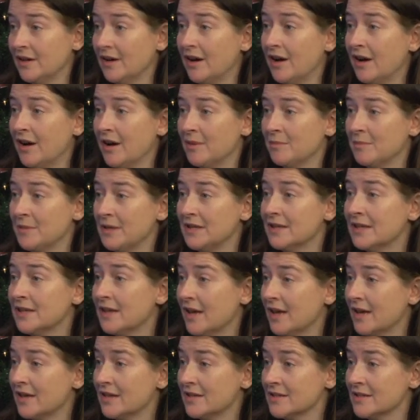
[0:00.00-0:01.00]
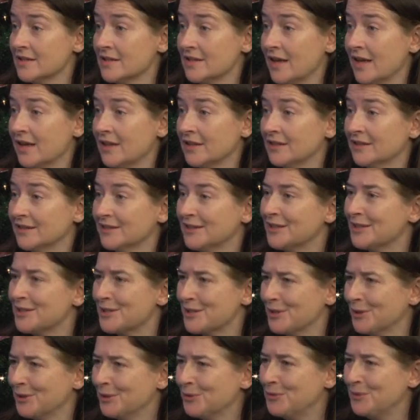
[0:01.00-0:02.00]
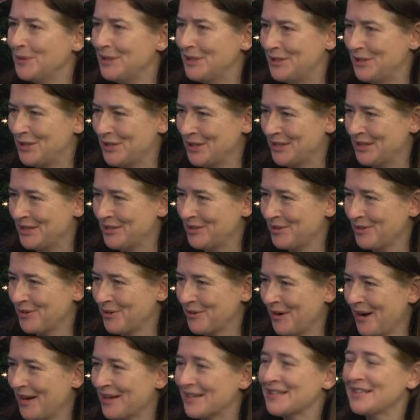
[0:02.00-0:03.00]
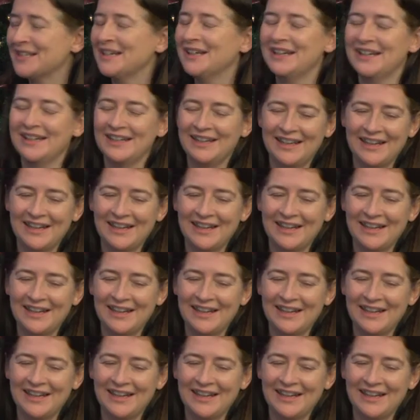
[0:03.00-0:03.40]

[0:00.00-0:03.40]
um, Inez and Luigi, correct? Yeah.